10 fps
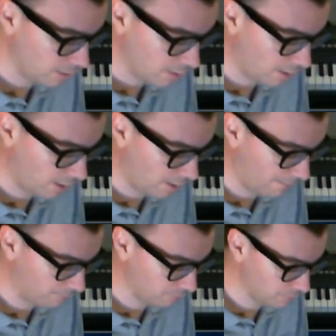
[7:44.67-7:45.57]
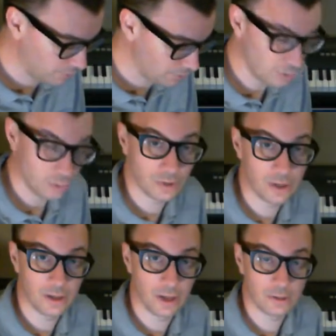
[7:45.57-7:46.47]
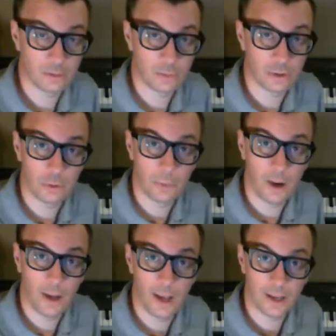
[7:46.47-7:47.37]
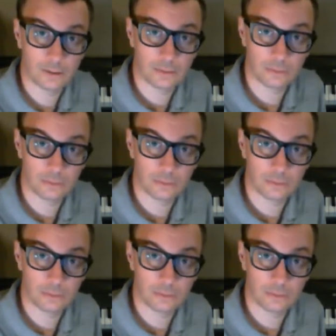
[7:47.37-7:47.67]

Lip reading: to use it as a RetroPie at